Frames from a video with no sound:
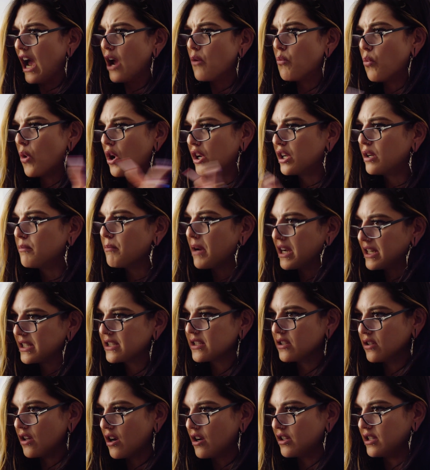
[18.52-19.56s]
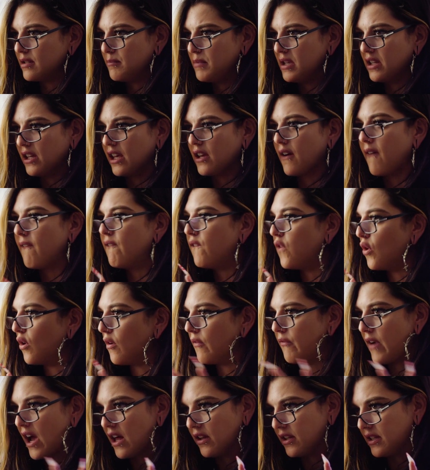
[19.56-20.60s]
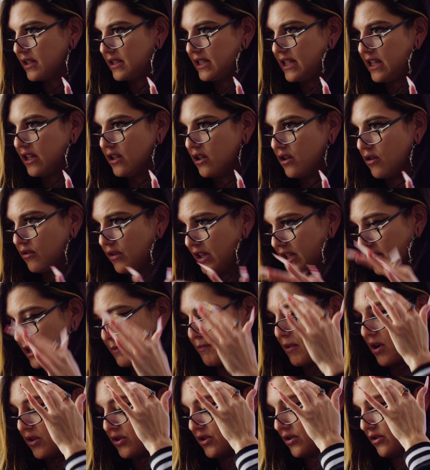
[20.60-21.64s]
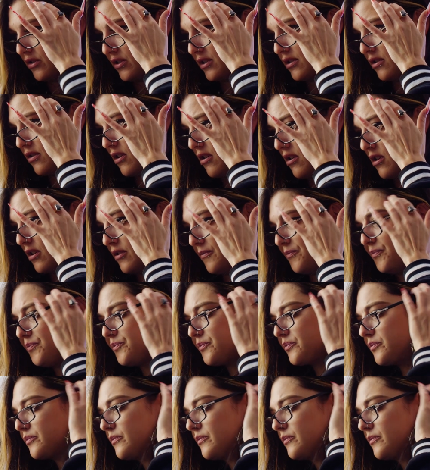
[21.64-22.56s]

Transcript: I wanted my salon to be like a full Valentino, like sponsored salon,